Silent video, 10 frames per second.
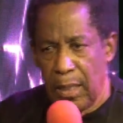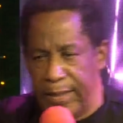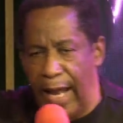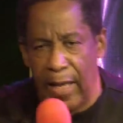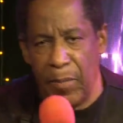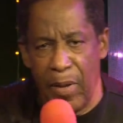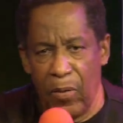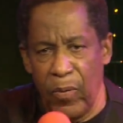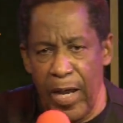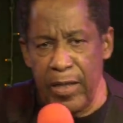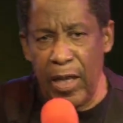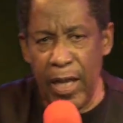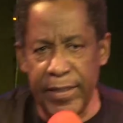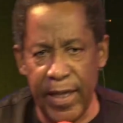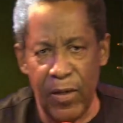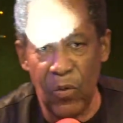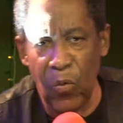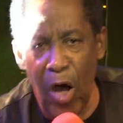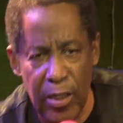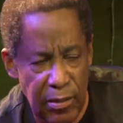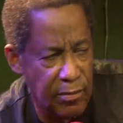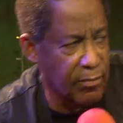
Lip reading: Tell me when you're hitting one.